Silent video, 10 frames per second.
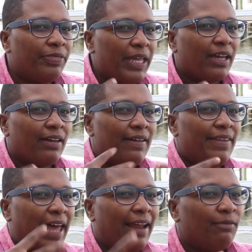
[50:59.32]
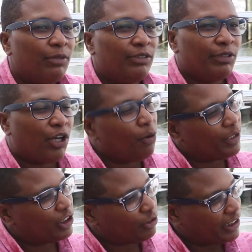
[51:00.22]
to think in that, we, we go
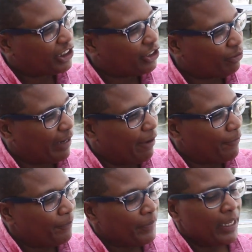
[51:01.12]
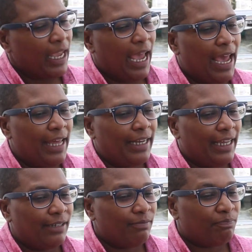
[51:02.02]
with the traditional route. Yes. And
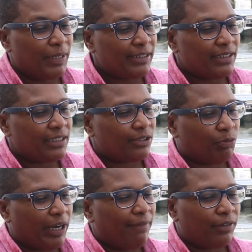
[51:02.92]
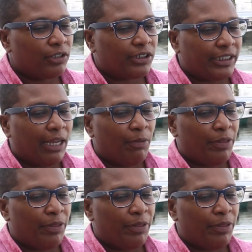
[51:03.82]
and business, what I've learned today